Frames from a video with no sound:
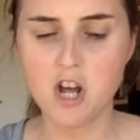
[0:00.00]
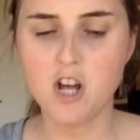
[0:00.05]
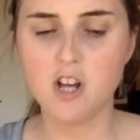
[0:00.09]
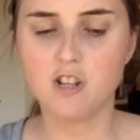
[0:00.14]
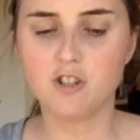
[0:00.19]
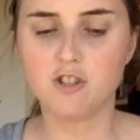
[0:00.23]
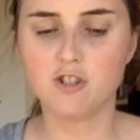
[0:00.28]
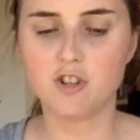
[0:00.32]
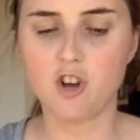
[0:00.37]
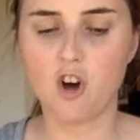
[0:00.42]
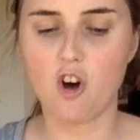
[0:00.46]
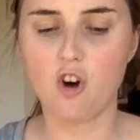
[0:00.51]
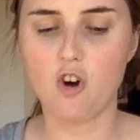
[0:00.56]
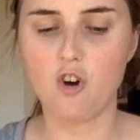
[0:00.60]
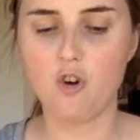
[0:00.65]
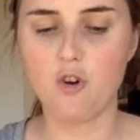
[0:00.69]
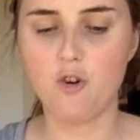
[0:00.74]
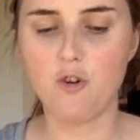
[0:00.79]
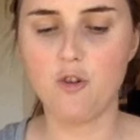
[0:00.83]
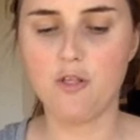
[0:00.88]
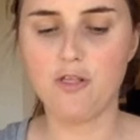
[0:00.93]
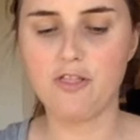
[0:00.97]

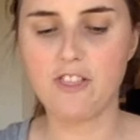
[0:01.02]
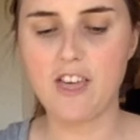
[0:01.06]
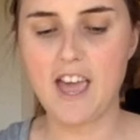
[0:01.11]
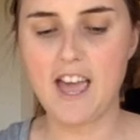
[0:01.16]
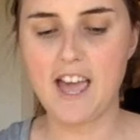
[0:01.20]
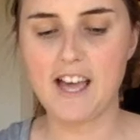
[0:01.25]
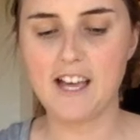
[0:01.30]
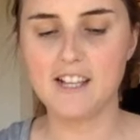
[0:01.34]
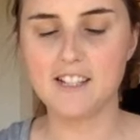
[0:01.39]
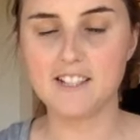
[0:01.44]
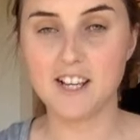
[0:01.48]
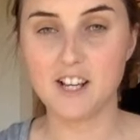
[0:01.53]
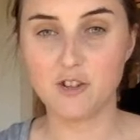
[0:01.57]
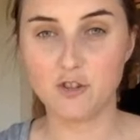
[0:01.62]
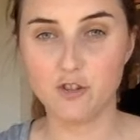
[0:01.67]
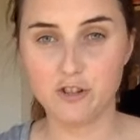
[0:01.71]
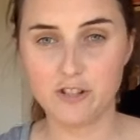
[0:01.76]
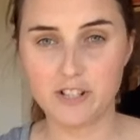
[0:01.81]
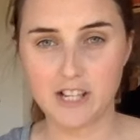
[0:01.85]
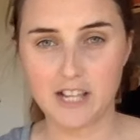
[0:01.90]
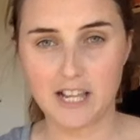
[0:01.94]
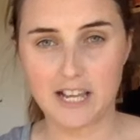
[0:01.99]
So there is a New
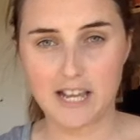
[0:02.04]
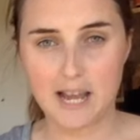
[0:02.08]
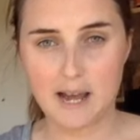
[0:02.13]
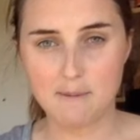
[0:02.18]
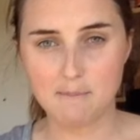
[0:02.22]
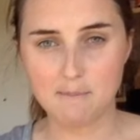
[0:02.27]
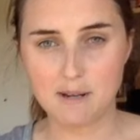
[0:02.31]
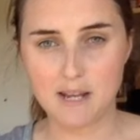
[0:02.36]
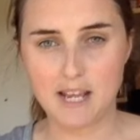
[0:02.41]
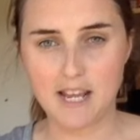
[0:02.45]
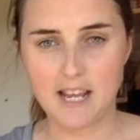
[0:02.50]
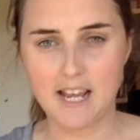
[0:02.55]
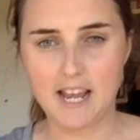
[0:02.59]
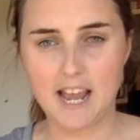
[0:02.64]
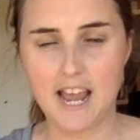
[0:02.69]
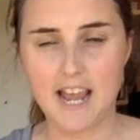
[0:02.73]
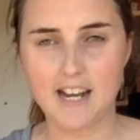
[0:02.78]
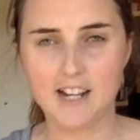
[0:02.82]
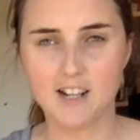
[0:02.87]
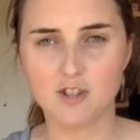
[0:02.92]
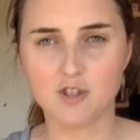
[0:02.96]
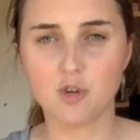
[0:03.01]
Zealand company
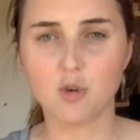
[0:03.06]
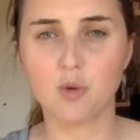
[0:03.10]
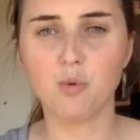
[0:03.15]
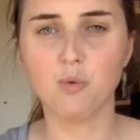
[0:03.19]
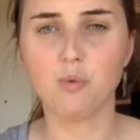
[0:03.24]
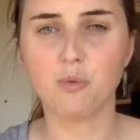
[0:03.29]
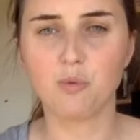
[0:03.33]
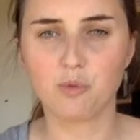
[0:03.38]
and it's all